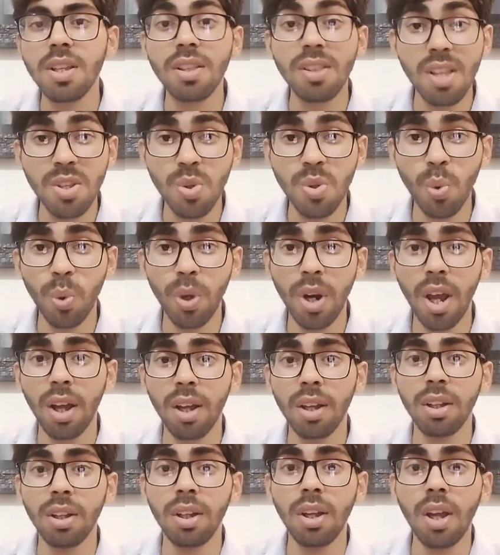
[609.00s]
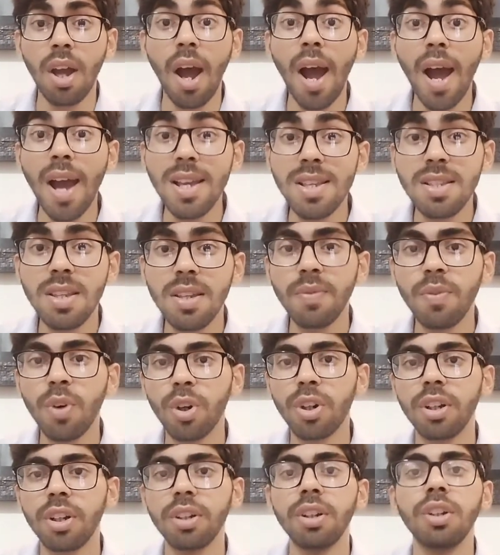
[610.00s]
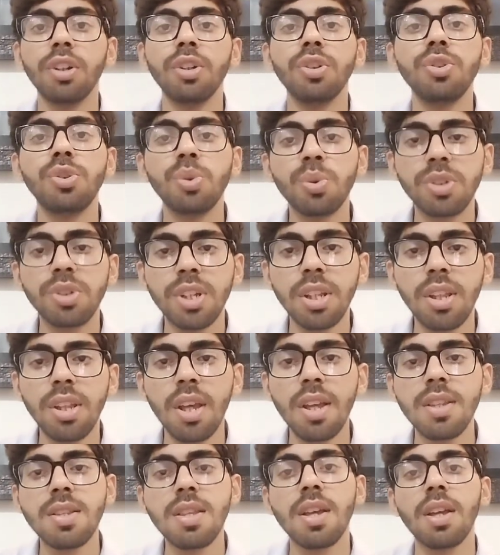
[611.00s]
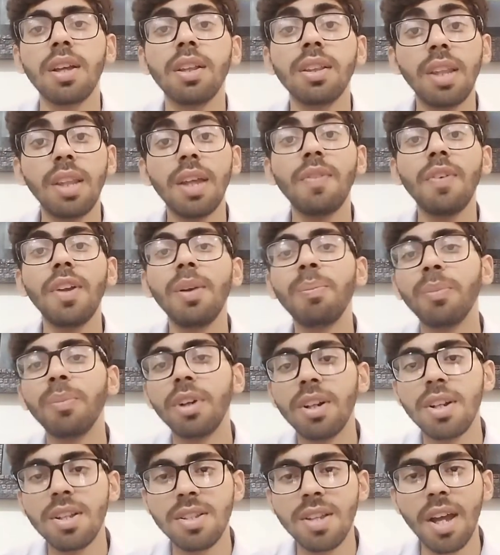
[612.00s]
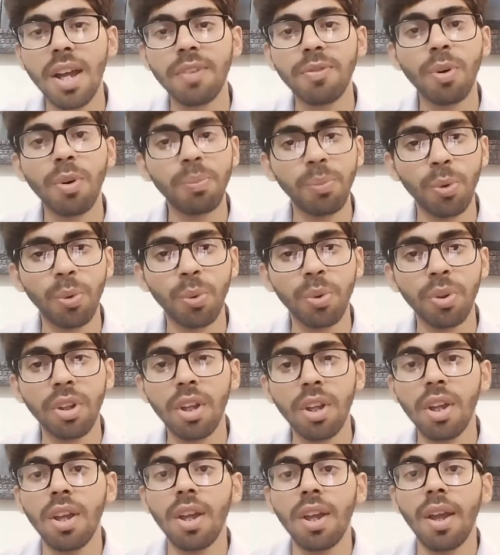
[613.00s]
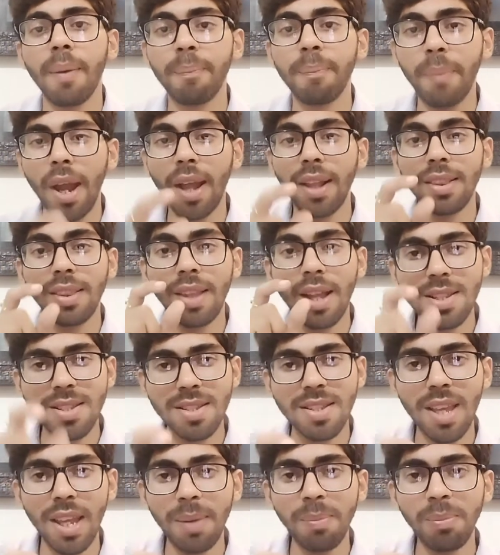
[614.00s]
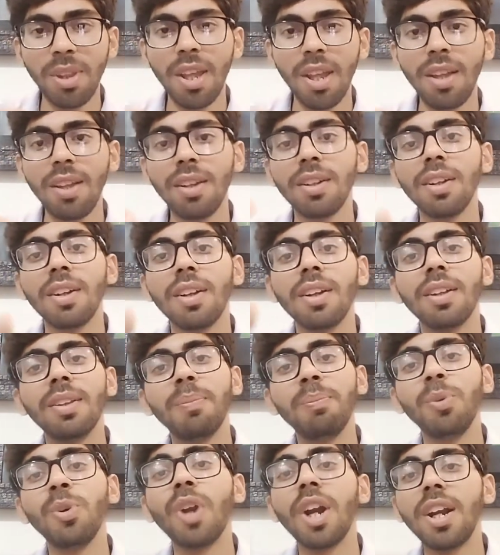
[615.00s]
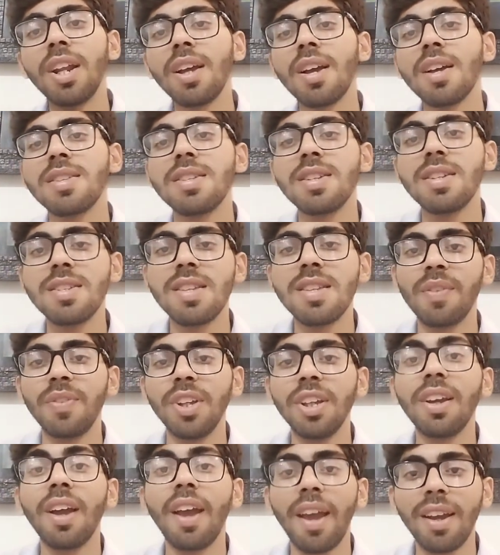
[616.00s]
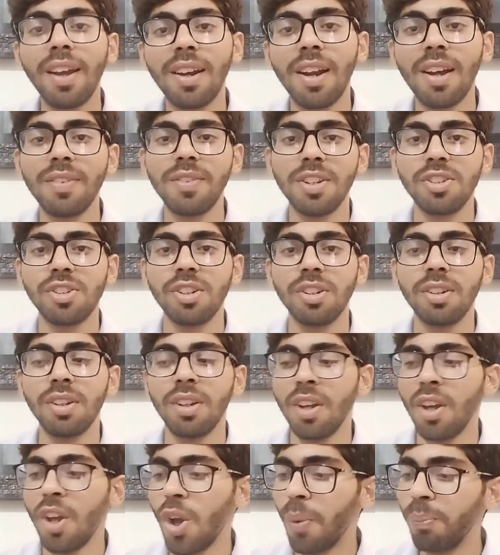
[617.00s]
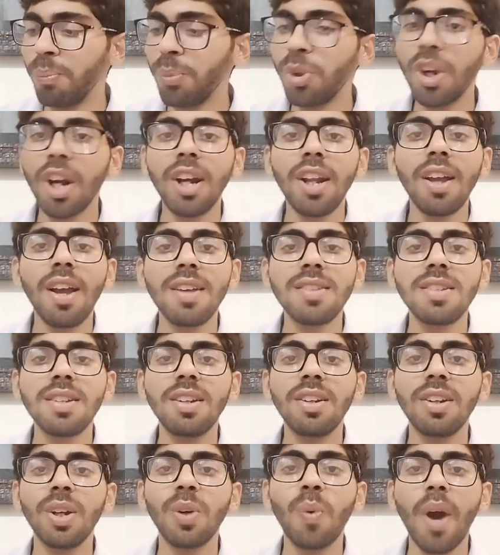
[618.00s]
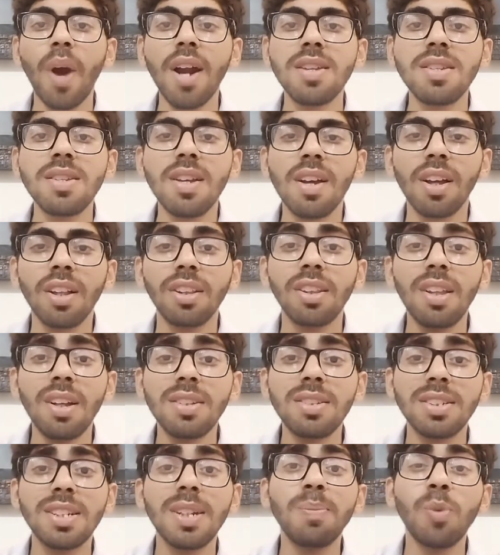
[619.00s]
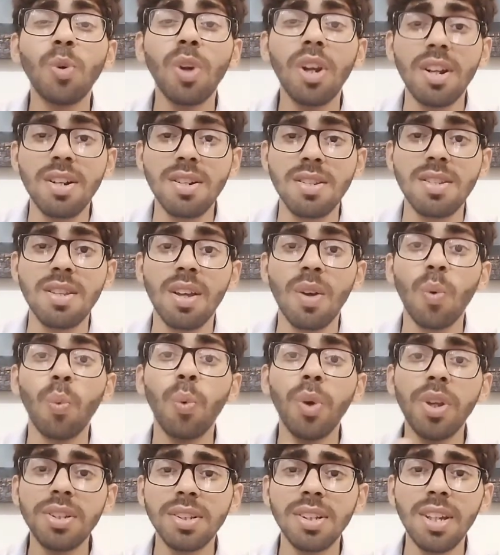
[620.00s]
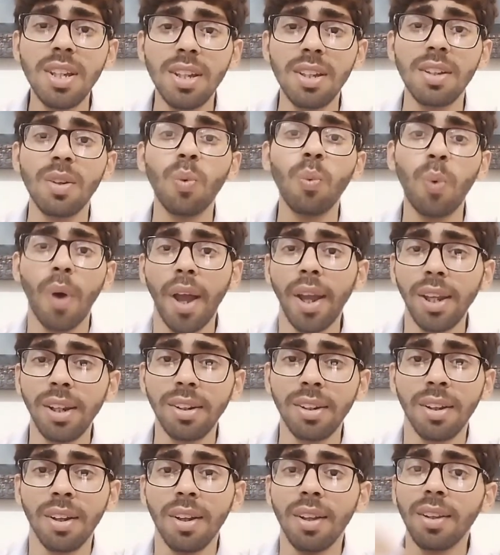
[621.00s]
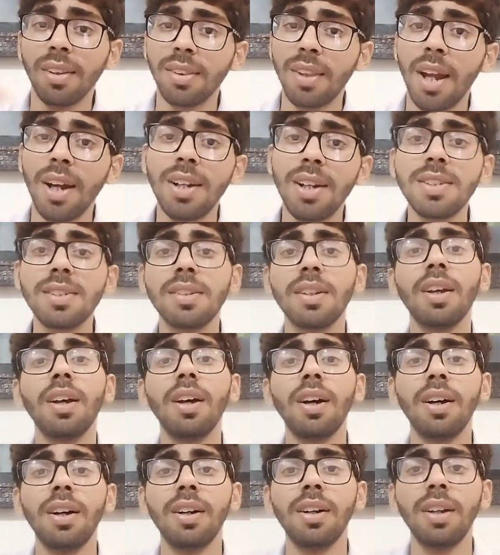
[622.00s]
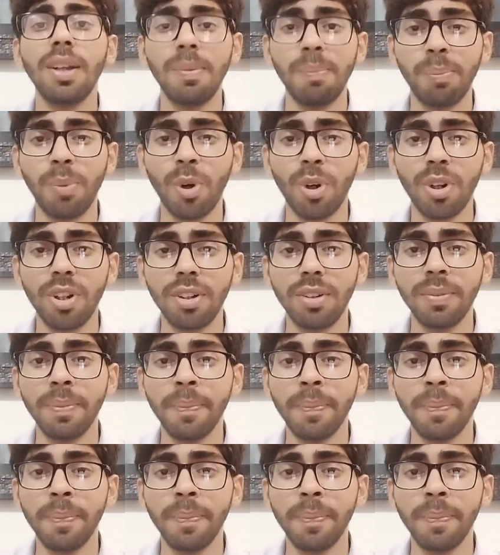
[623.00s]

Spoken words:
the soda, icy water, juicy things, they will desire for more. And that same thing, muriatic acid is having aggravation. Muriatic acid requires the stimulants, whiskey, wine, that is important.